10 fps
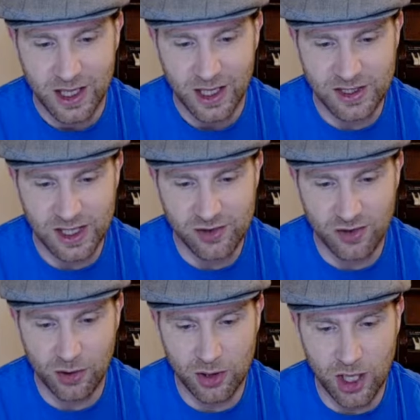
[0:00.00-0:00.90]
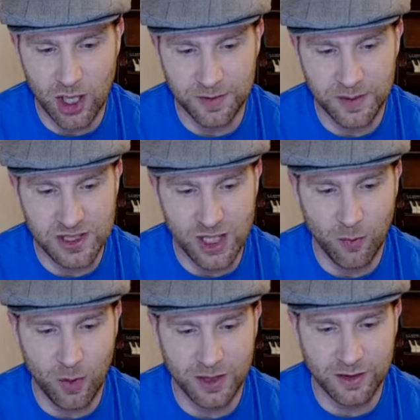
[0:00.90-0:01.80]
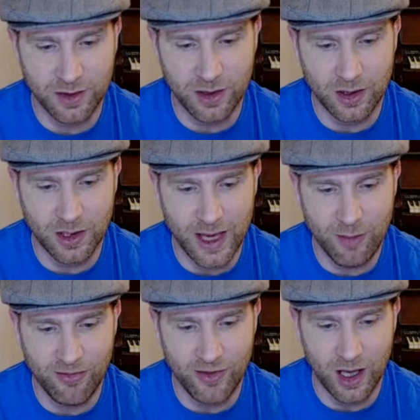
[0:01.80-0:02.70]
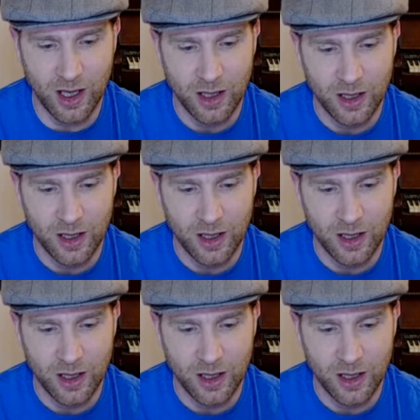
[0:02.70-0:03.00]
a sentry on guard beside one campfire